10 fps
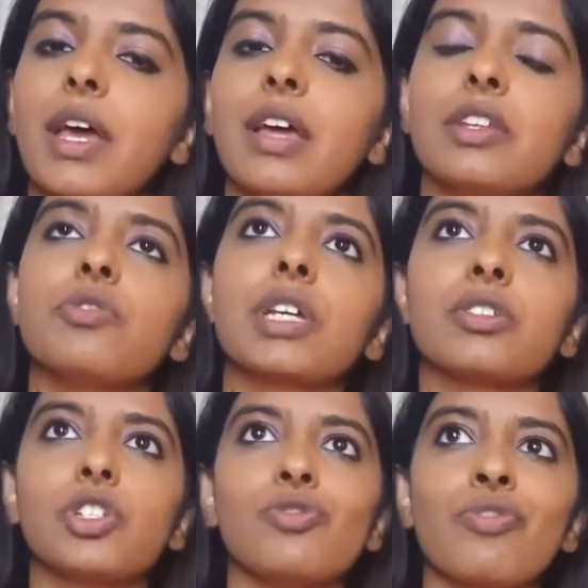And you
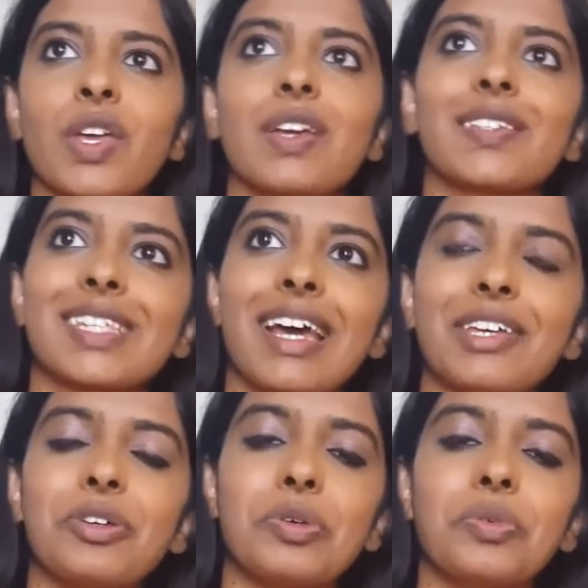can do things
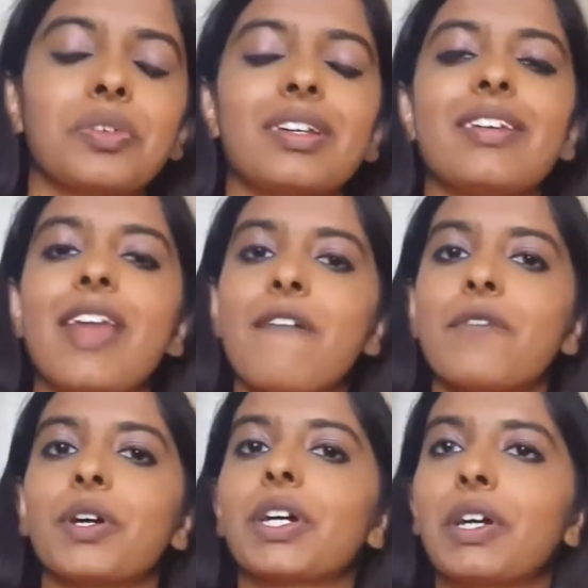that you
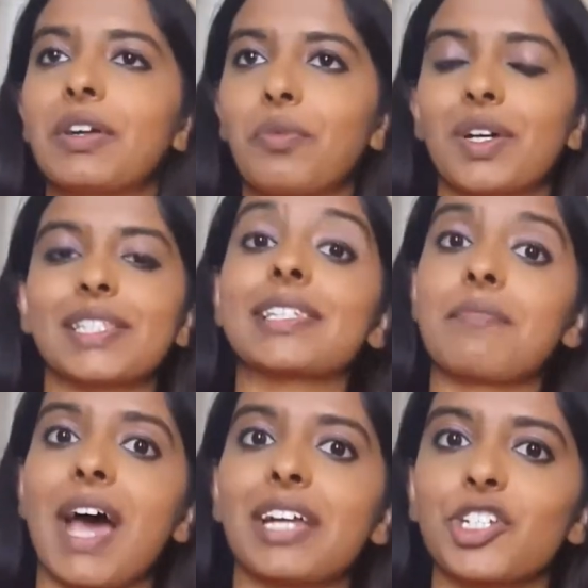never once
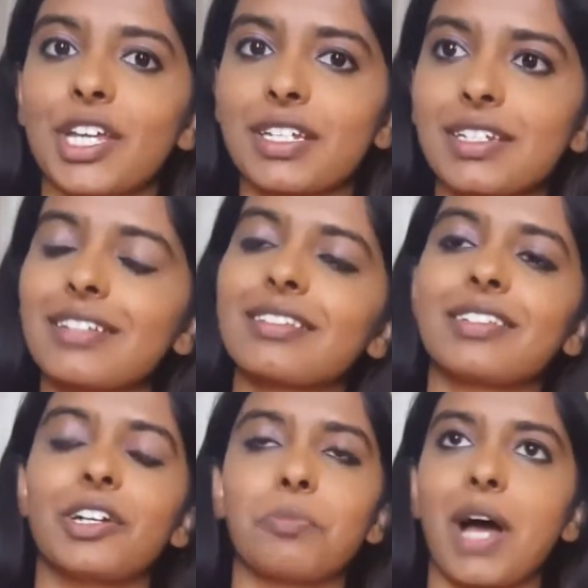imagined.
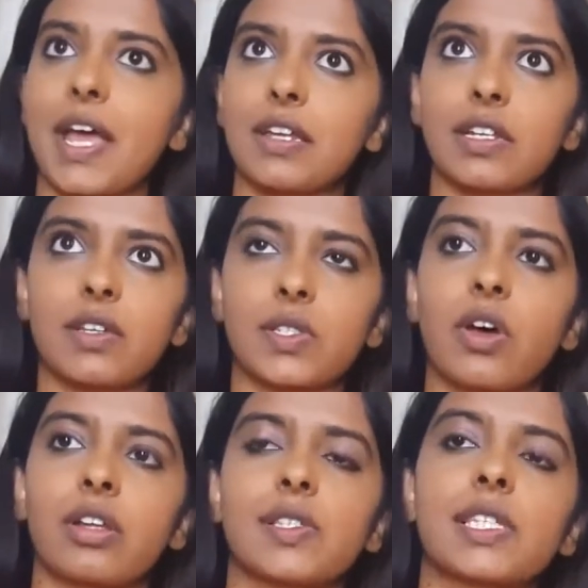Your mind is
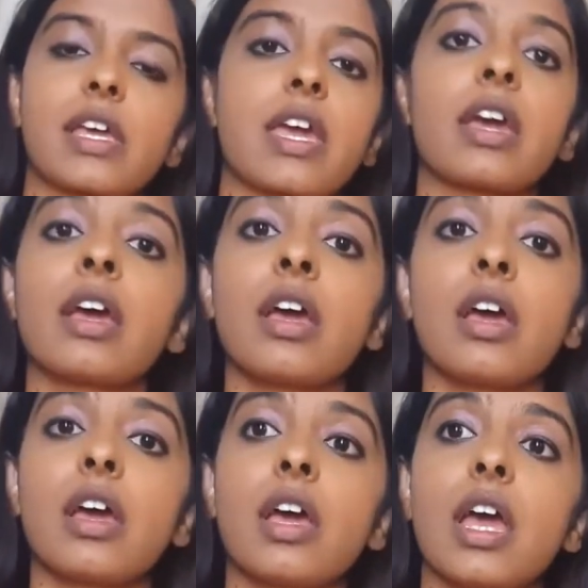honestly
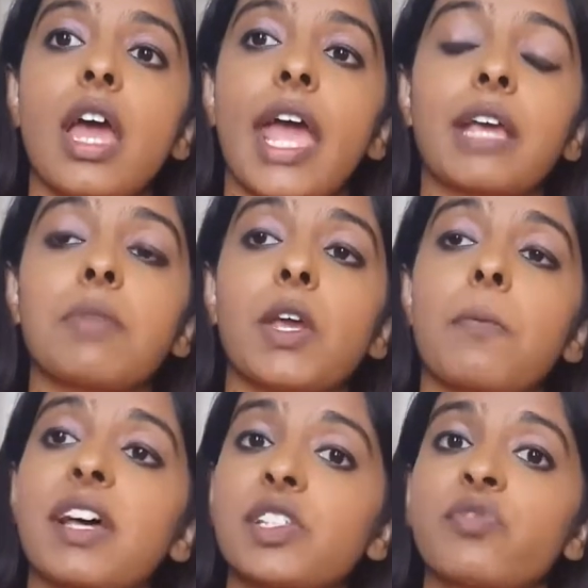It can be your
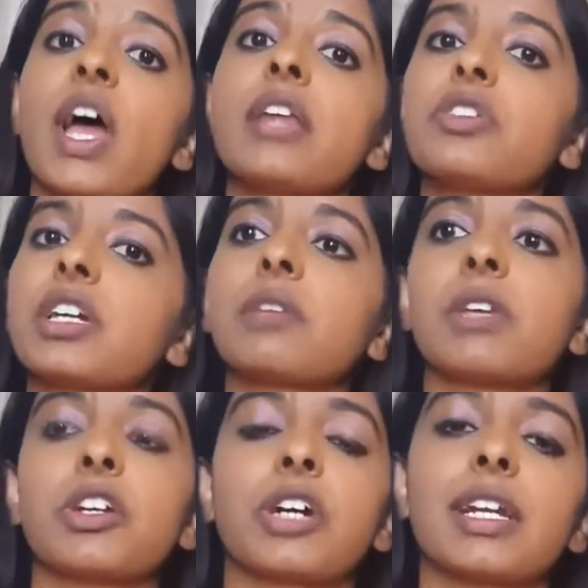best friend or it can
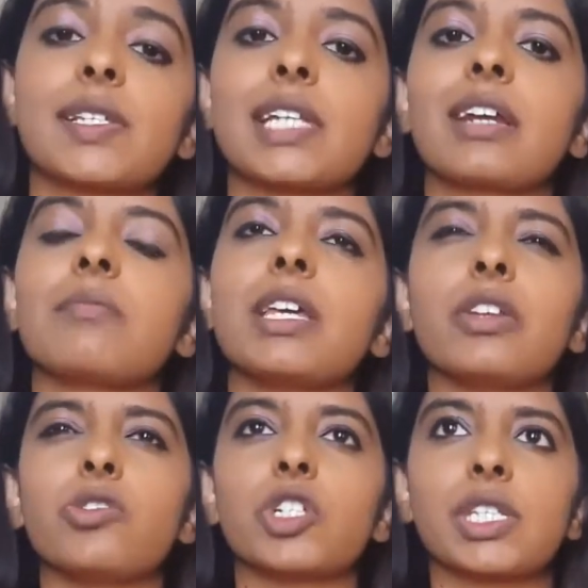be your greatest enemy,
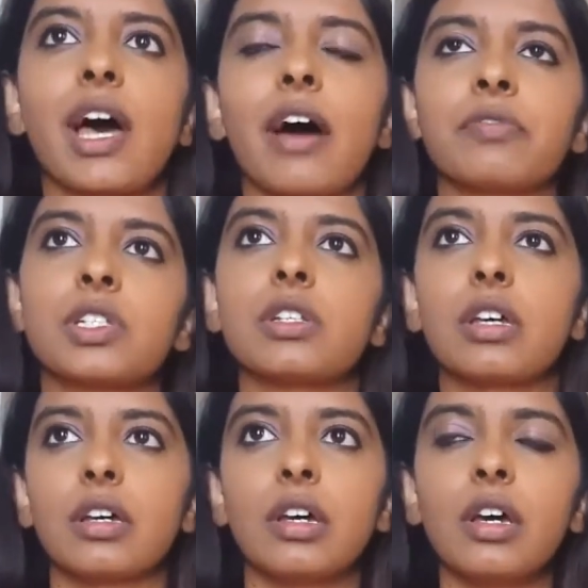and you just have
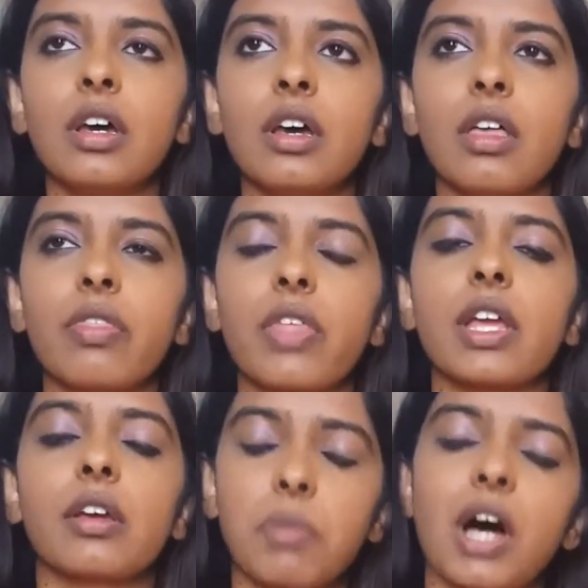to think